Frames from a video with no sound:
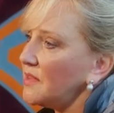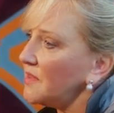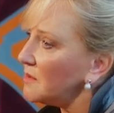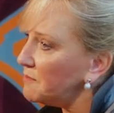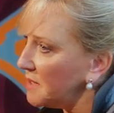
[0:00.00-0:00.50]
and I
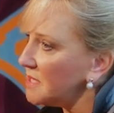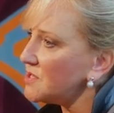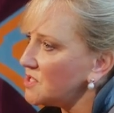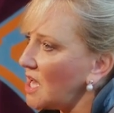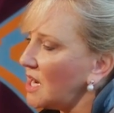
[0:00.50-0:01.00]
think the
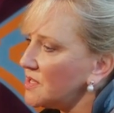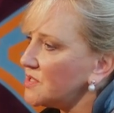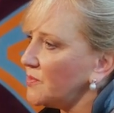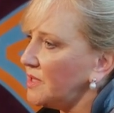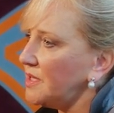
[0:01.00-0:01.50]
biggest
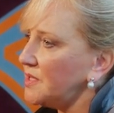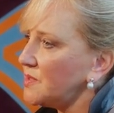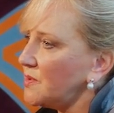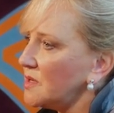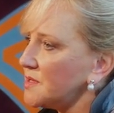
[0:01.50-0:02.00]
challenge that we need
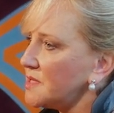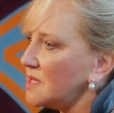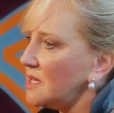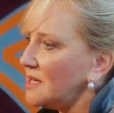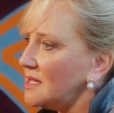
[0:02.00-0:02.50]
to
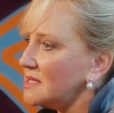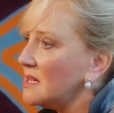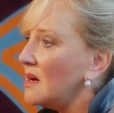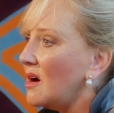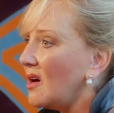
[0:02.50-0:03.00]
answer,
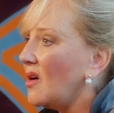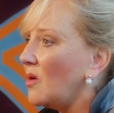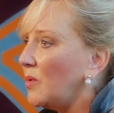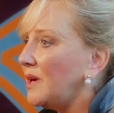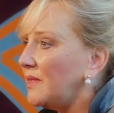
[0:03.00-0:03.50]
is
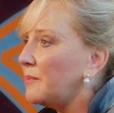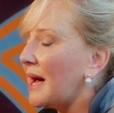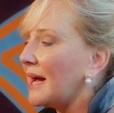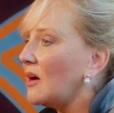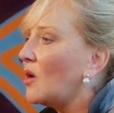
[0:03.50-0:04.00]
are we the
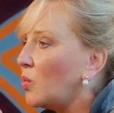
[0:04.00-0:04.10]
bank?